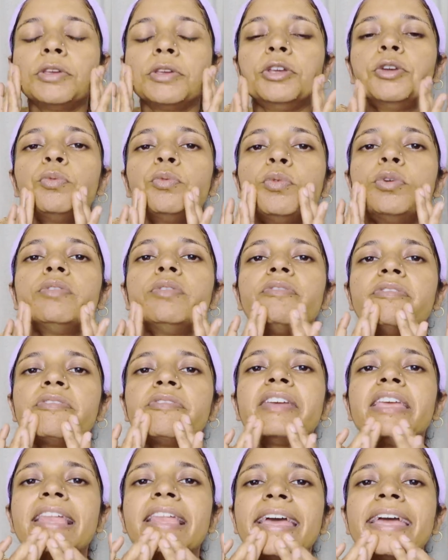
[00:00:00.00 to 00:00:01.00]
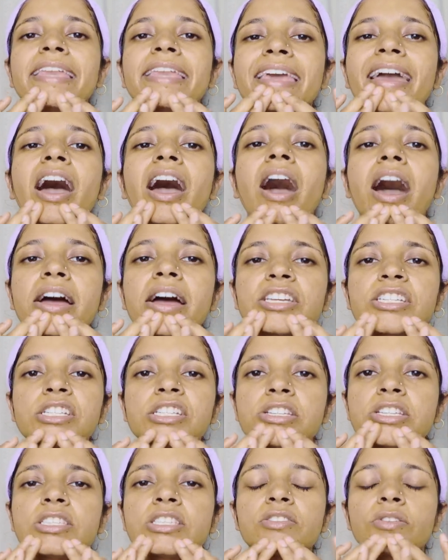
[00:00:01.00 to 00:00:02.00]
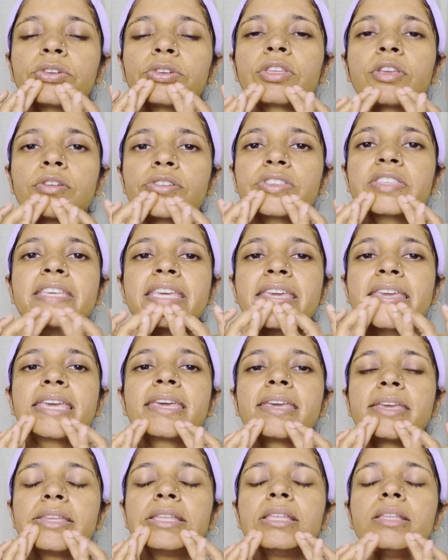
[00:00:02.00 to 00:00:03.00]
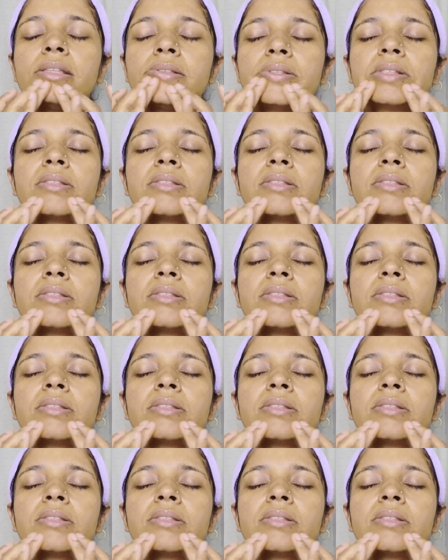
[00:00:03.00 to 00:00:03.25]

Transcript: You won't feel any harshness on your skin.